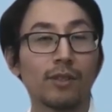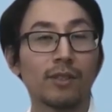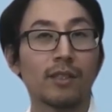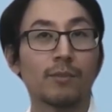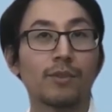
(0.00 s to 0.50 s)

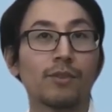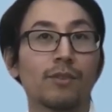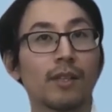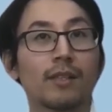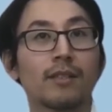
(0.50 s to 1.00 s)
It's up to you
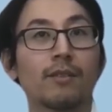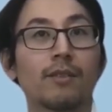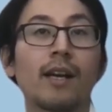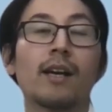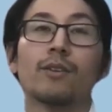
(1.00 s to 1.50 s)
guys on
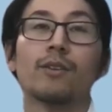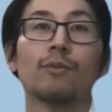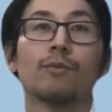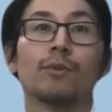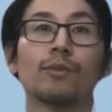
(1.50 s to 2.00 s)
how
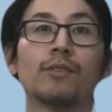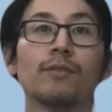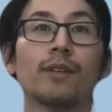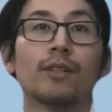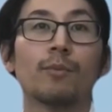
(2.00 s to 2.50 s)
you would
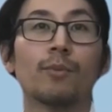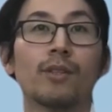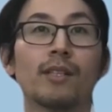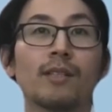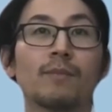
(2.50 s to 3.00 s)
define your process.